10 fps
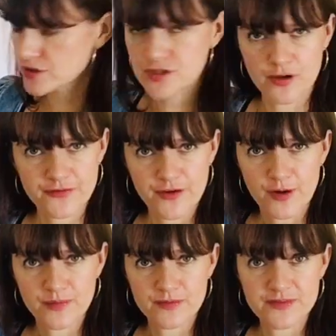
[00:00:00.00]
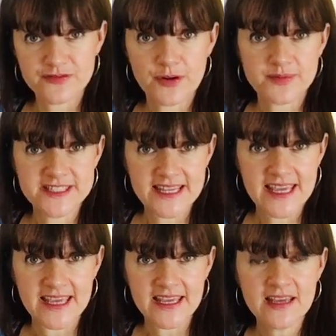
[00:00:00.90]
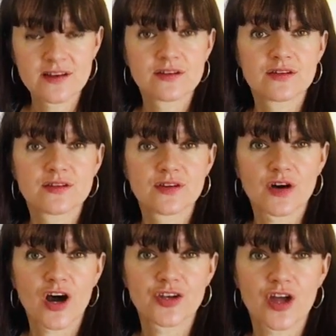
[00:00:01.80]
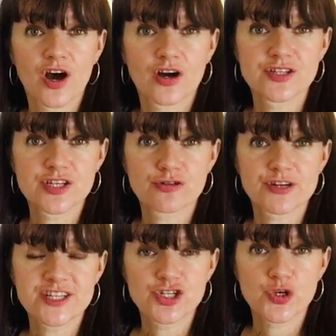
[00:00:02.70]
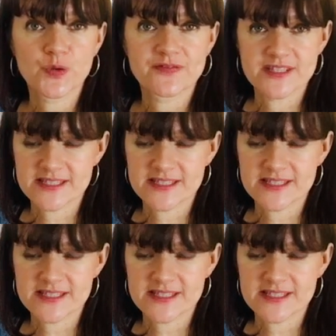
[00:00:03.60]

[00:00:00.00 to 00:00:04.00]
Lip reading: So from from D on our degree 2 of the